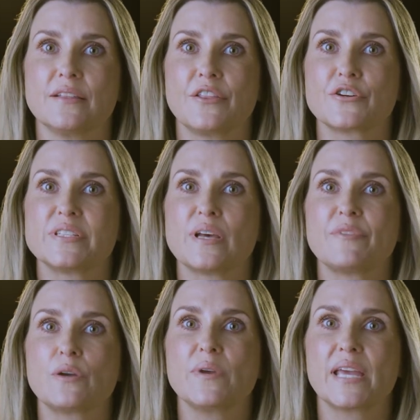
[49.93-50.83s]
There is
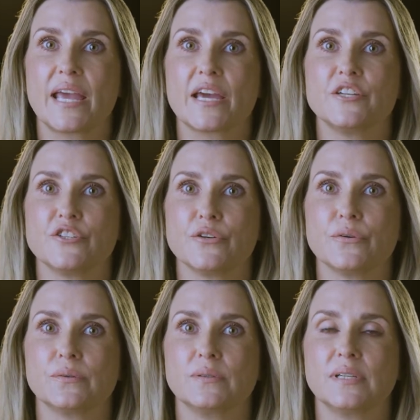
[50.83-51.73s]
something we can
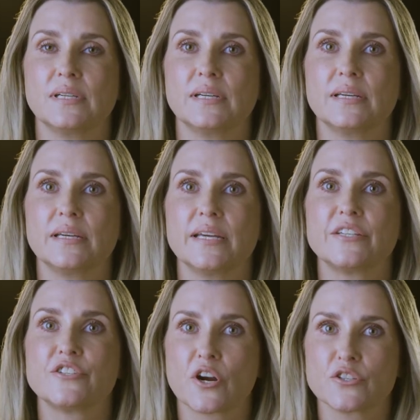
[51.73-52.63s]
do.
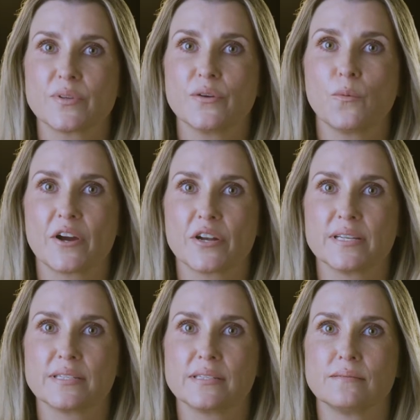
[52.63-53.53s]
It starts with
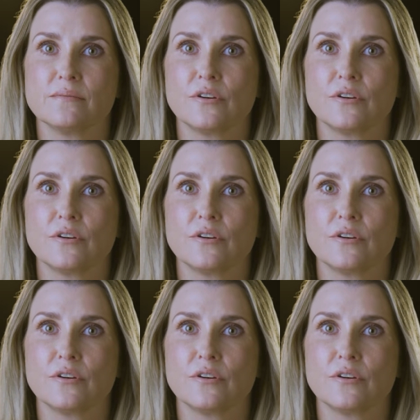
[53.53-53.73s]
awareness,